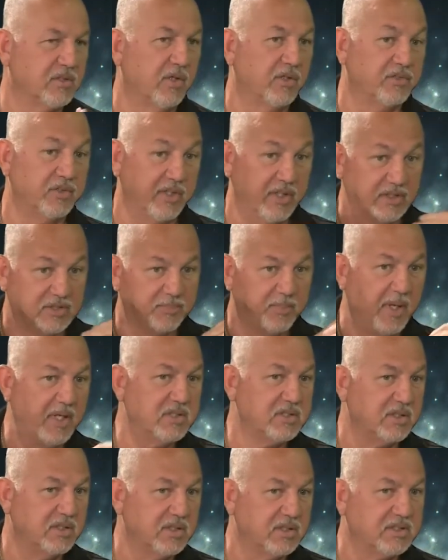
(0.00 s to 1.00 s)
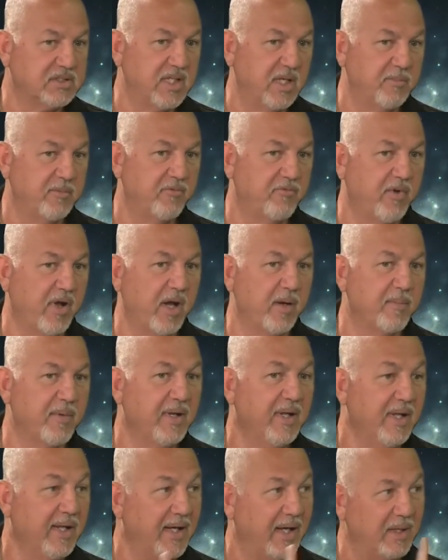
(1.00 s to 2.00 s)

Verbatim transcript: larger, it's basically the same environment.